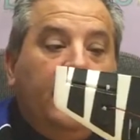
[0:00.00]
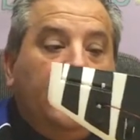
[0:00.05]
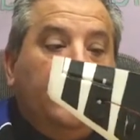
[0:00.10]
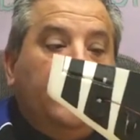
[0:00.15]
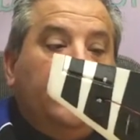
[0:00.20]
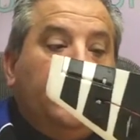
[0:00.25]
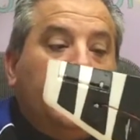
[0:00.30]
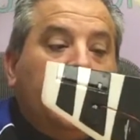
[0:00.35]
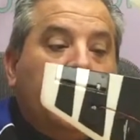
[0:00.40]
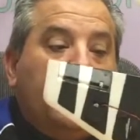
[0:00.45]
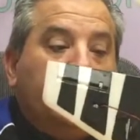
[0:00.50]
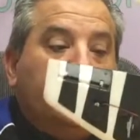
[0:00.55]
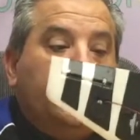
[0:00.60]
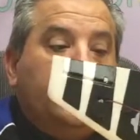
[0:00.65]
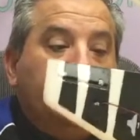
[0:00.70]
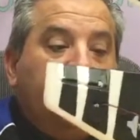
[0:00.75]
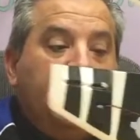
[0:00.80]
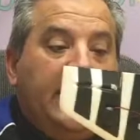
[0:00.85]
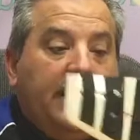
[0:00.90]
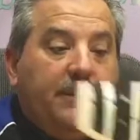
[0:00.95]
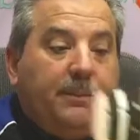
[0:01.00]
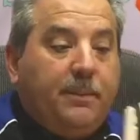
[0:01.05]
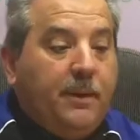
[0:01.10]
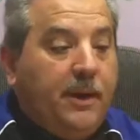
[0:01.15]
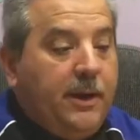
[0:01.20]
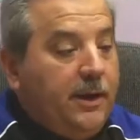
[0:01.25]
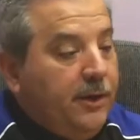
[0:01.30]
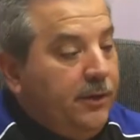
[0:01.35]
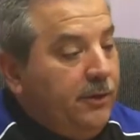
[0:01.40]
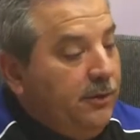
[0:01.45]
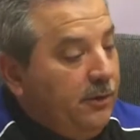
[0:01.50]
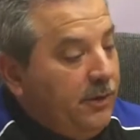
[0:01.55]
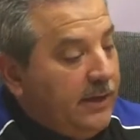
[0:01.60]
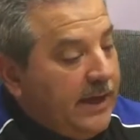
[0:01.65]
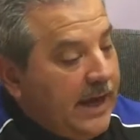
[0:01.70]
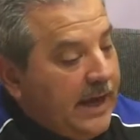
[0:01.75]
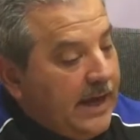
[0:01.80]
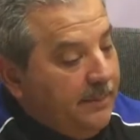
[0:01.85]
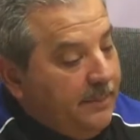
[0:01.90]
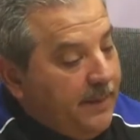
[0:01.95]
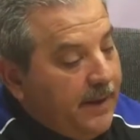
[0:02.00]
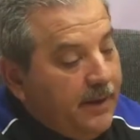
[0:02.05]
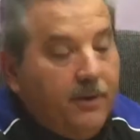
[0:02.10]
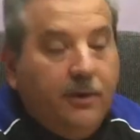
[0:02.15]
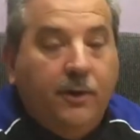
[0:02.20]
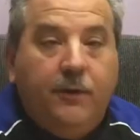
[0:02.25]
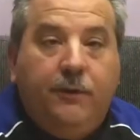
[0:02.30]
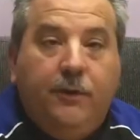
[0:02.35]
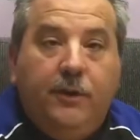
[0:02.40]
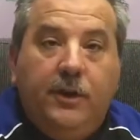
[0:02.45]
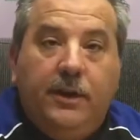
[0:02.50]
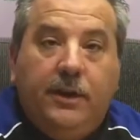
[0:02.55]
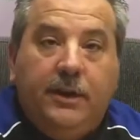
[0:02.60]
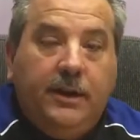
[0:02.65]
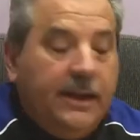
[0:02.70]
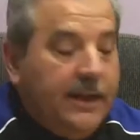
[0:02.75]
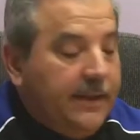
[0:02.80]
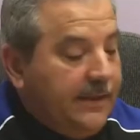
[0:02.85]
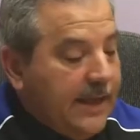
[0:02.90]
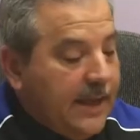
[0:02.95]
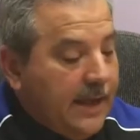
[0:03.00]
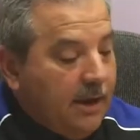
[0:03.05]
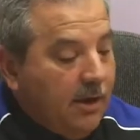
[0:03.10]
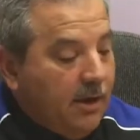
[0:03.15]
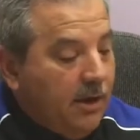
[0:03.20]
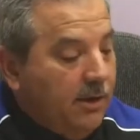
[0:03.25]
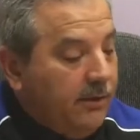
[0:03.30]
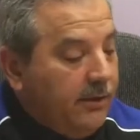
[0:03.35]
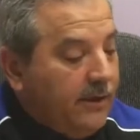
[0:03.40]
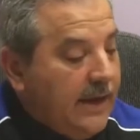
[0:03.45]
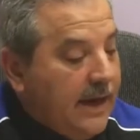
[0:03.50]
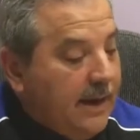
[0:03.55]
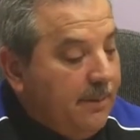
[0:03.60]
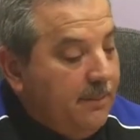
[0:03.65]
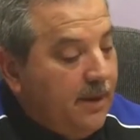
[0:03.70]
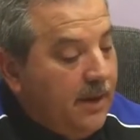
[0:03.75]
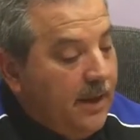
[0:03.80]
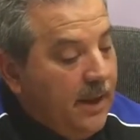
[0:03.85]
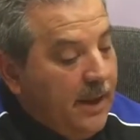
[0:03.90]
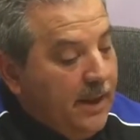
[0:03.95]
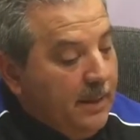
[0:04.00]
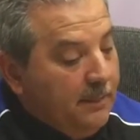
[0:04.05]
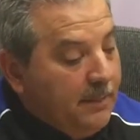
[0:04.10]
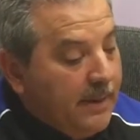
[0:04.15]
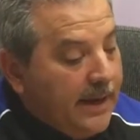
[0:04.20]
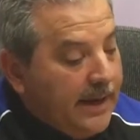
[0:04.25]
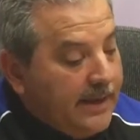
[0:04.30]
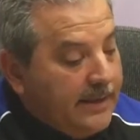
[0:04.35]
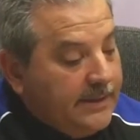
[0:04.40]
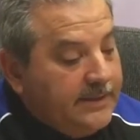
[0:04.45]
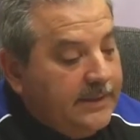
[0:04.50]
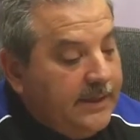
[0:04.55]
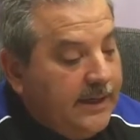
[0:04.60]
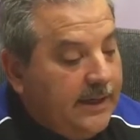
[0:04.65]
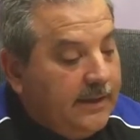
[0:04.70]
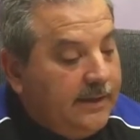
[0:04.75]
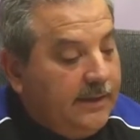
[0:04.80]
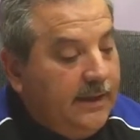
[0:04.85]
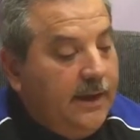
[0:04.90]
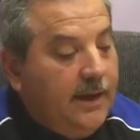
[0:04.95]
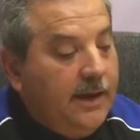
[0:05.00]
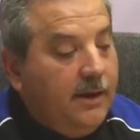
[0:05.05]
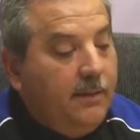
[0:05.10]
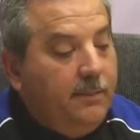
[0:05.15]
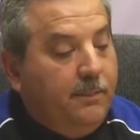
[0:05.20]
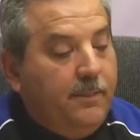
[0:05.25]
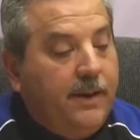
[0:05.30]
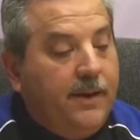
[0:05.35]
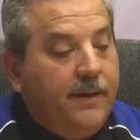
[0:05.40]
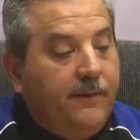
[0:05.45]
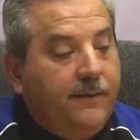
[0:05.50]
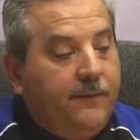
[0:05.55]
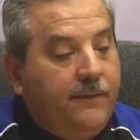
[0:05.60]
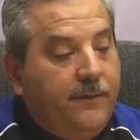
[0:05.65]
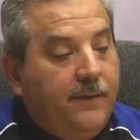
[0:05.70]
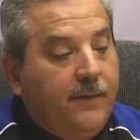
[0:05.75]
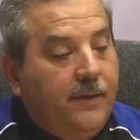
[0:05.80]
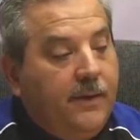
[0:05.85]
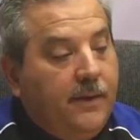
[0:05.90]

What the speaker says: You can also see it pretty good through the canopy. I don't know if you can get that on camera, but I can see a little bit of